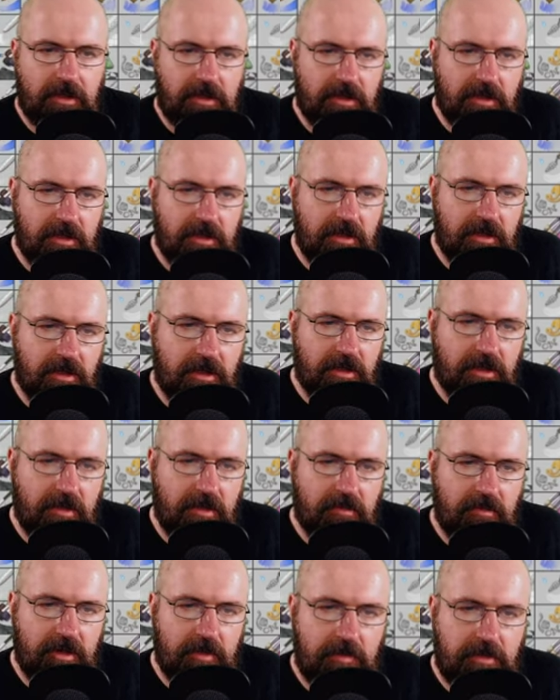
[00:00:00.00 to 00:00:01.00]

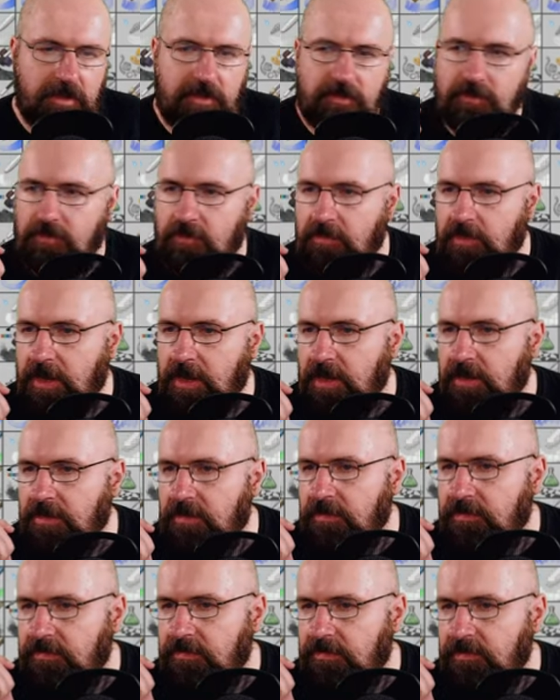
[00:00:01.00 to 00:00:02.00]
Um, let me
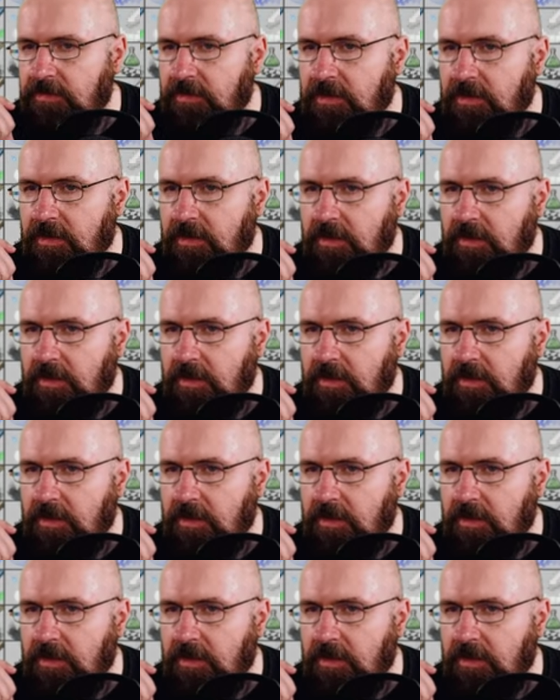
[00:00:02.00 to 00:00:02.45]
try this.